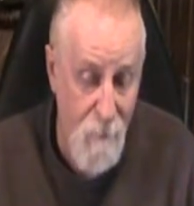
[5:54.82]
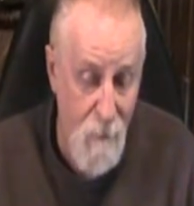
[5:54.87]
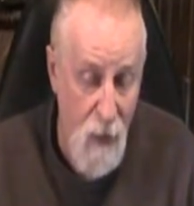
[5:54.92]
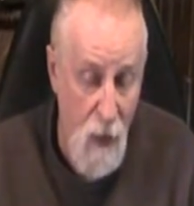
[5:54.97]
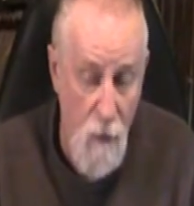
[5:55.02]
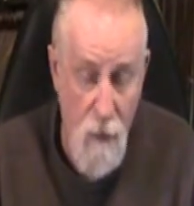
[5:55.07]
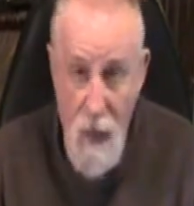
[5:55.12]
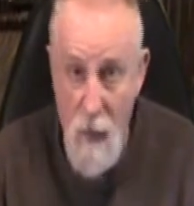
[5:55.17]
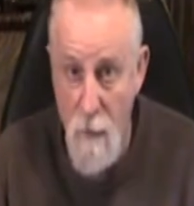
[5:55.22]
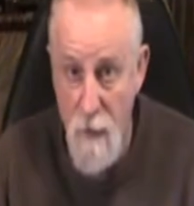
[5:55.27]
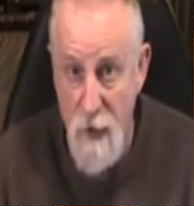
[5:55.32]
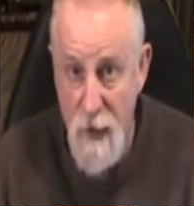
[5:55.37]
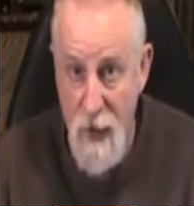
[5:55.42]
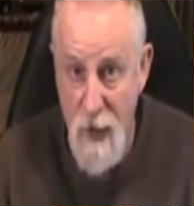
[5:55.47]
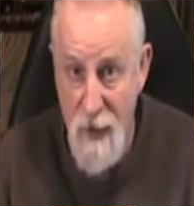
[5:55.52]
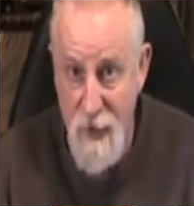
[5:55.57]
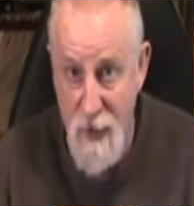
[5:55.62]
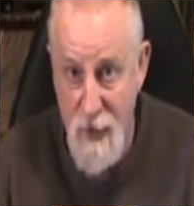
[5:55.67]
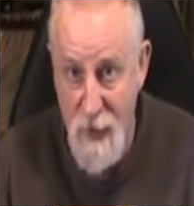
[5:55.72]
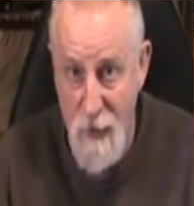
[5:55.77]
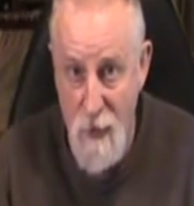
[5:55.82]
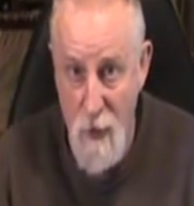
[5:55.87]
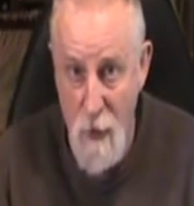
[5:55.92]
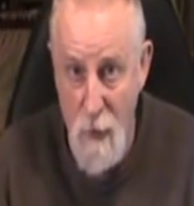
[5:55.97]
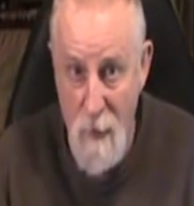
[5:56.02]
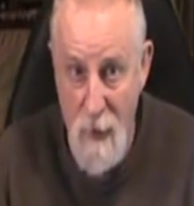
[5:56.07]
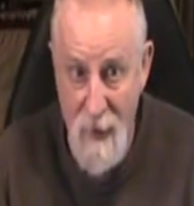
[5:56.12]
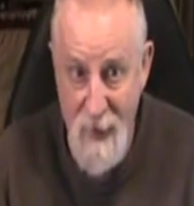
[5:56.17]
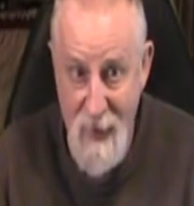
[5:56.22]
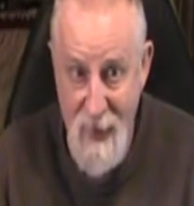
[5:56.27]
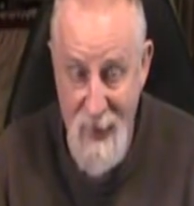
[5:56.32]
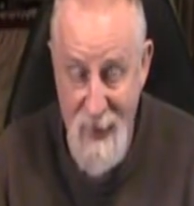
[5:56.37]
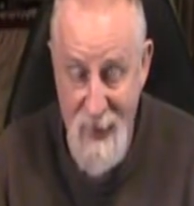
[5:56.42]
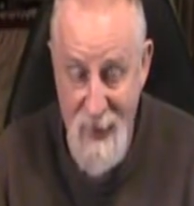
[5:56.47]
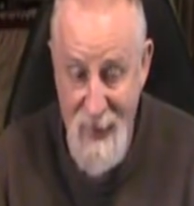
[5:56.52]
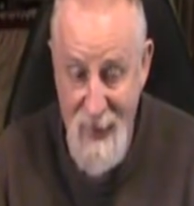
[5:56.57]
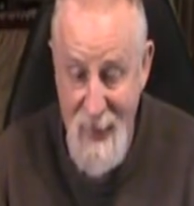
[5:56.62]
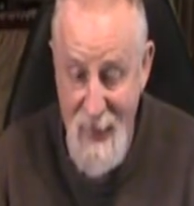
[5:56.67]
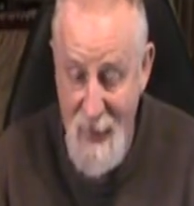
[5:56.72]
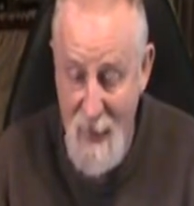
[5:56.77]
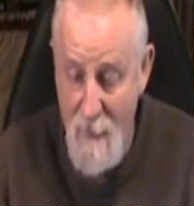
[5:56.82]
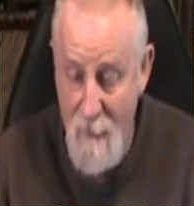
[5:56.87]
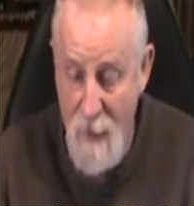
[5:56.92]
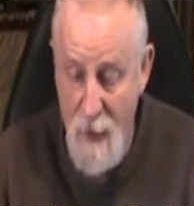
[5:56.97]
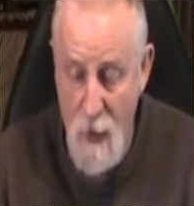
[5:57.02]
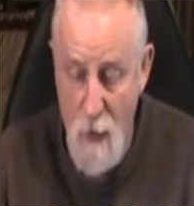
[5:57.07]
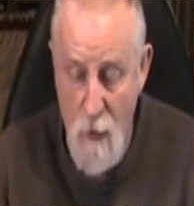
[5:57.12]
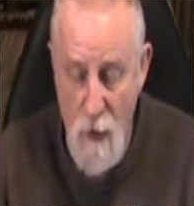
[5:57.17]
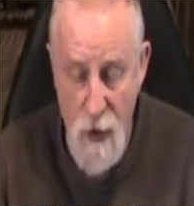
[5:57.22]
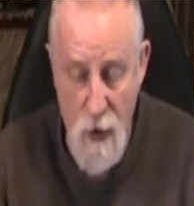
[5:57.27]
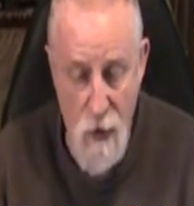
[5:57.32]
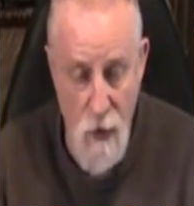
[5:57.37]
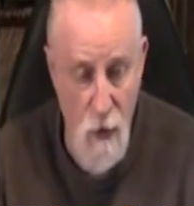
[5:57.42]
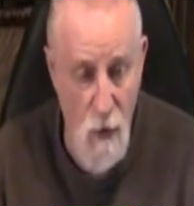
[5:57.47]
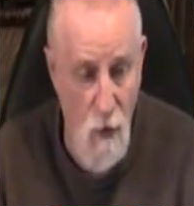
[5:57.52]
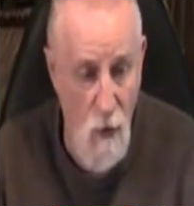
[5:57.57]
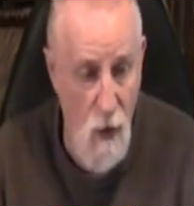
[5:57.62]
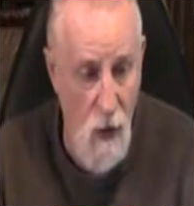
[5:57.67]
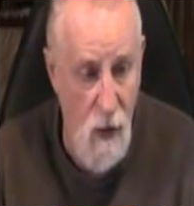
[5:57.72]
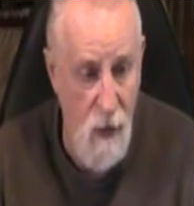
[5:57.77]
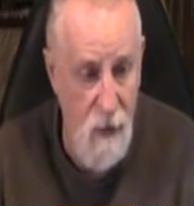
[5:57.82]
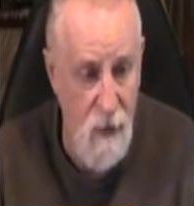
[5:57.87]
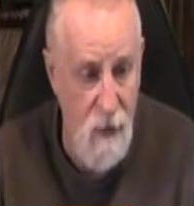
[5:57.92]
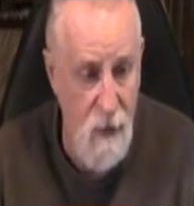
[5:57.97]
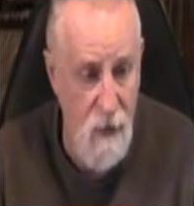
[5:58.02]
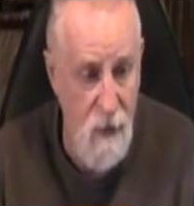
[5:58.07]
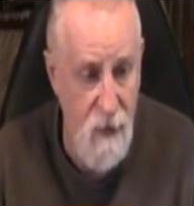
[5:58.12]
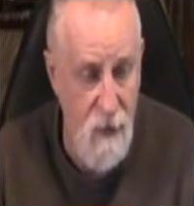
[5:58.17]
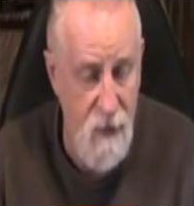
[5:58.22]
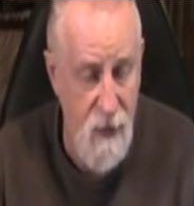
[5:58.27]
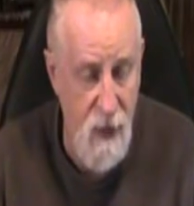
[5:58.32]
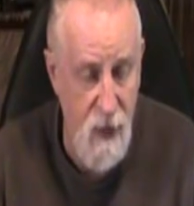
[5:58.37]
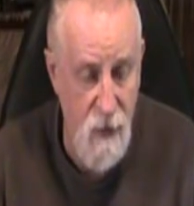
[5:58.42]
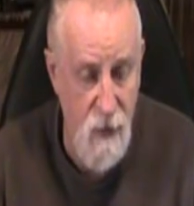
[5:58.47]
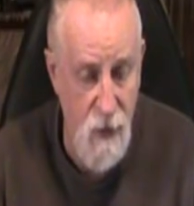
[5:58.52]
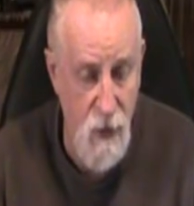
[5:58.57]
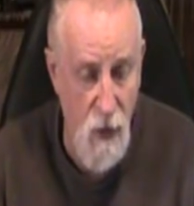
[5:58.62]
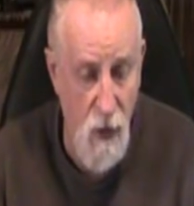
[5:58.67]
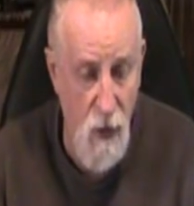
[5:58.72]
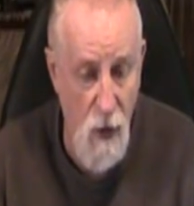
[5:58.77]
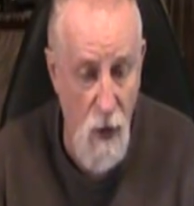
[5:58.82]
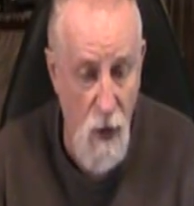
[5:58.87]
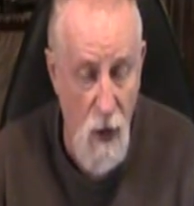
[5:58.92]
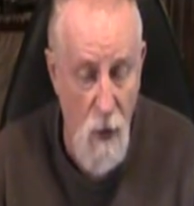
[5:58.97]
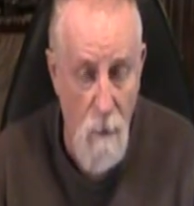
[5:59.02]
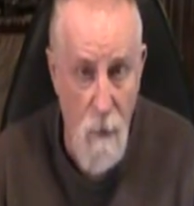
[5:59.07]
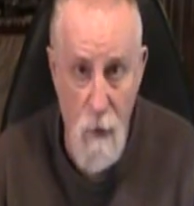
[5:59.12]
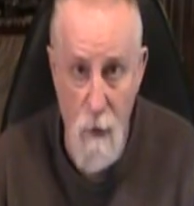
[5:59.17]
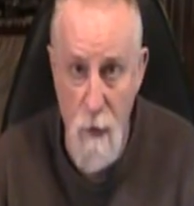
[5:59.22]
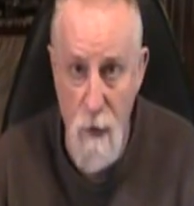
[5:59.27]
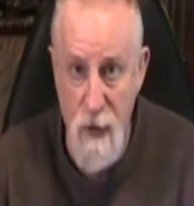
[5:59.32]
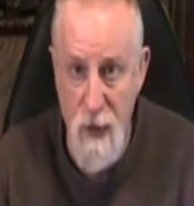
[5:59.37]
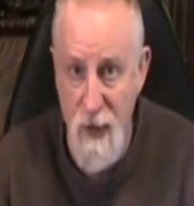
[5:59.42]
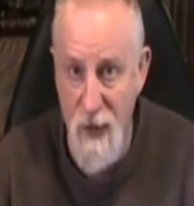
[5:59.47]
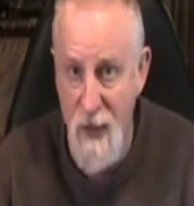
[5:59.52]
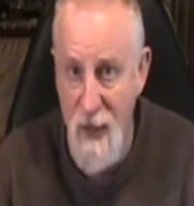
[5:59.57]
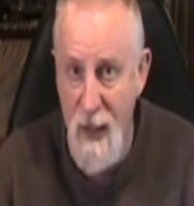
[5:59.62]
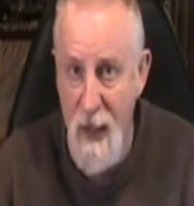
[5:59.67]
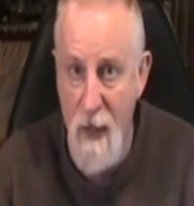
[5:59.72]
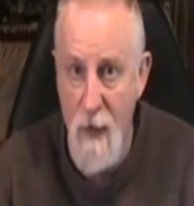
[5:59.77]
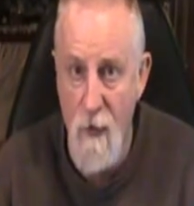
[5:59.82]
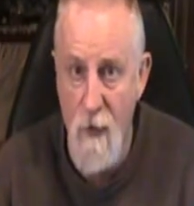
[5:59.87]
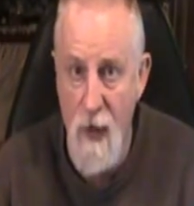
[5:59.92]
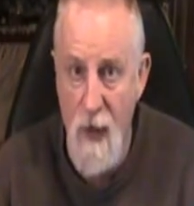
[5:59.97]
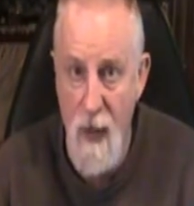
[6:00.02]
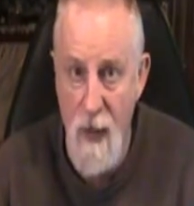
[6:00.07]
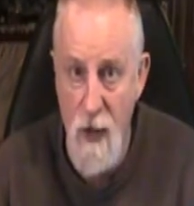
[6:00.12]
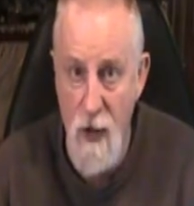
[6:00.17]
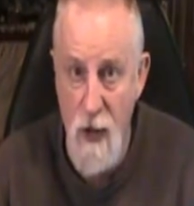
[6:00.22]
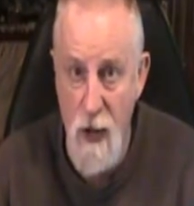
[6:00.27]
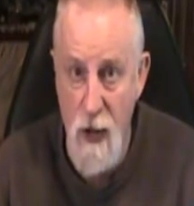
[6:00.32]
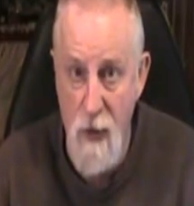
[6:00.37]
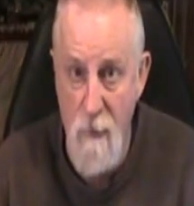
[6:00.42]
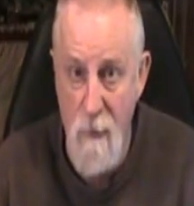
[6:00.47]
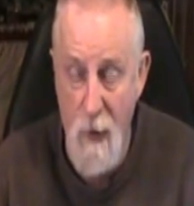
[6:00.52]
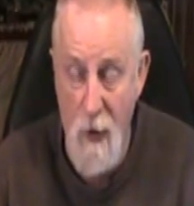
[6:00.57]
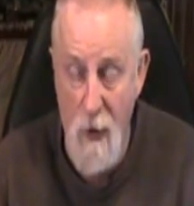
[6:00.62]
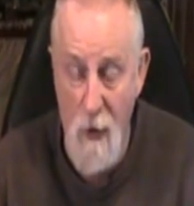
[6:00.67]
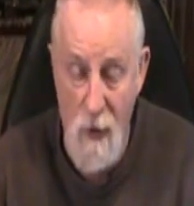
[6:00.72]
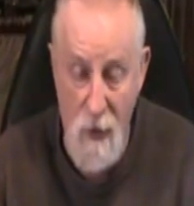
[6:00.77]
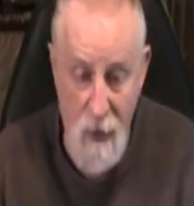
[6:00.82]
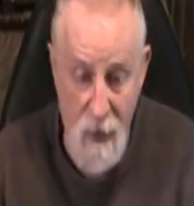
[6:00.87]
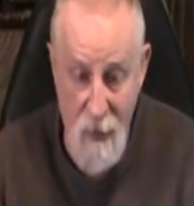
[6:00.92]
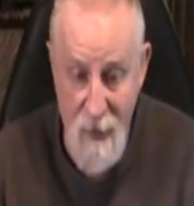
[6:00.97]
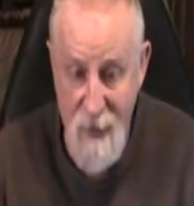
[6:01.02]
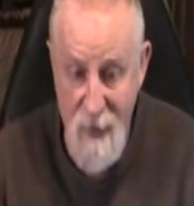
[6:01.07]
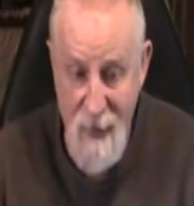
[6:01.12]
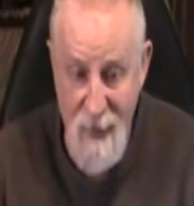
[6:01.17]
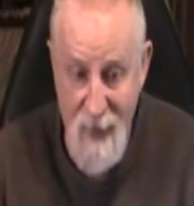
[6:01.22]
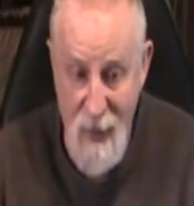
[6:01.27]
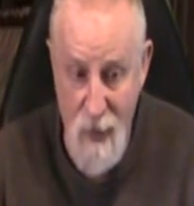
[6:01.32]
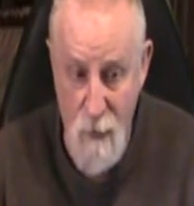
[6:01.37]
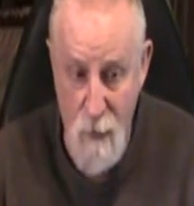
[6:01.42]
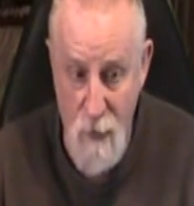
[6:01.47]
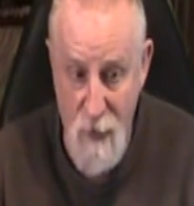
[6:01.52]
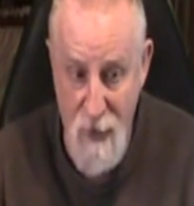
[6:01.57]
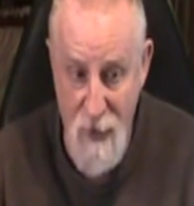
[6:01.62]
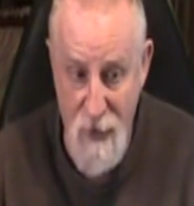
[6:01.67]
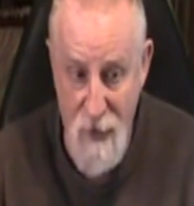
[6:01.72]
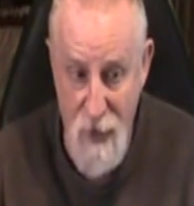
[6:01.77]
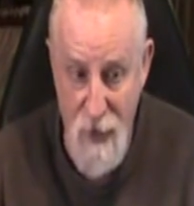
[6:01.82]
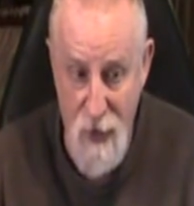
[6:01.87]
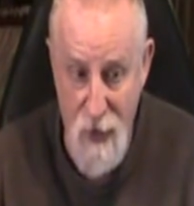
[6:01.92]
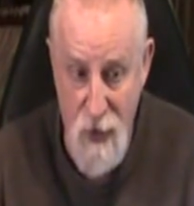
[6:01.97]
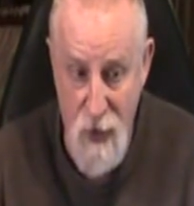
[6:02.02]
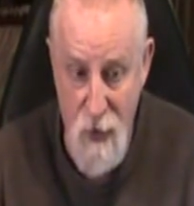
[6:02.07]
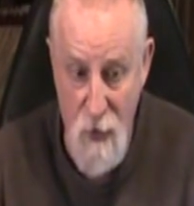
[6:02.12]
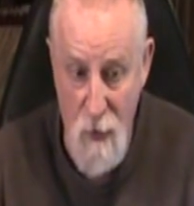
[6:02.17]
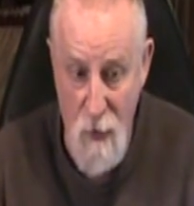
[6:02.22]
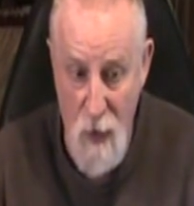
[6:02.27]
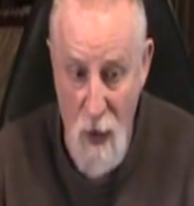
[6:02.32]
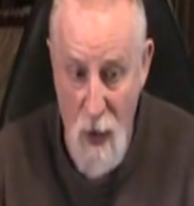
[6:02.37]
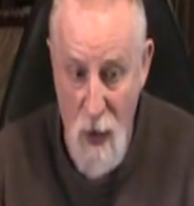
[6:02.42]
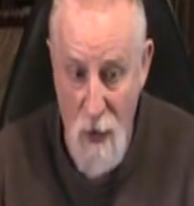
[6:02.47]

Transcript: That was a nice thing too about the S&T, and I'm not quite sure on the CSR, but it was a standard AEG barrel, and I think that's what this is too.